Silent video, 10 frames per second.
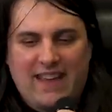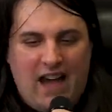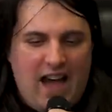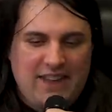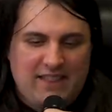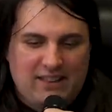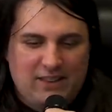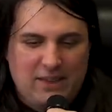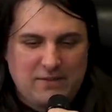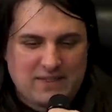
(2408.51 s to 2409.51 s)
that guy that
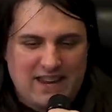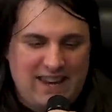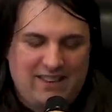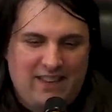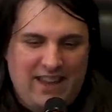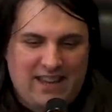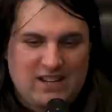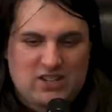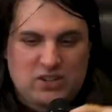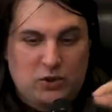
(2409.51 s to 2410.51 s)
lives in like an
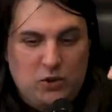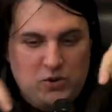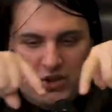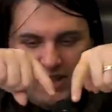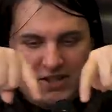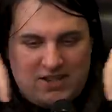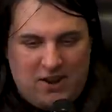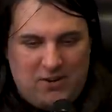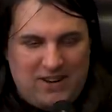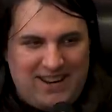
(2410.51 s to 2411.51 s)
exclusion
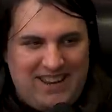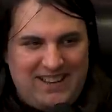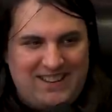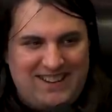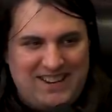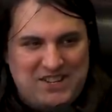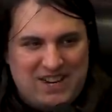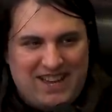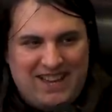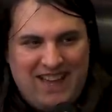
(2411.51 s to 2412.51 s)
zone in
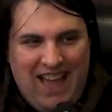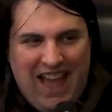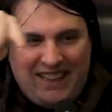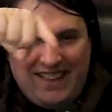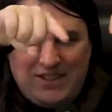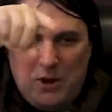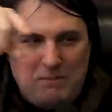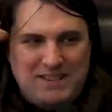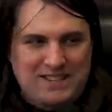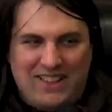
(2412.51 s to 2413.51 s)
Indonesia and like
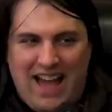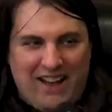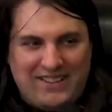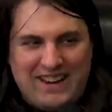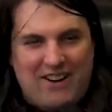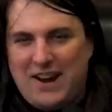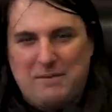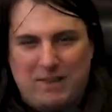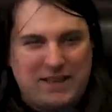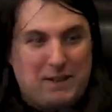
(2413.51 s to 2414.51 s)
nobody's allowed near
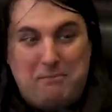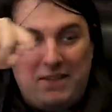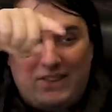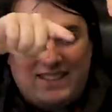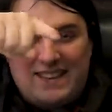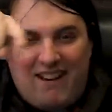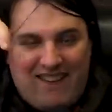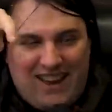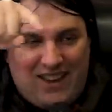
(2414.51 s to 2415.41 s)
him. Like the military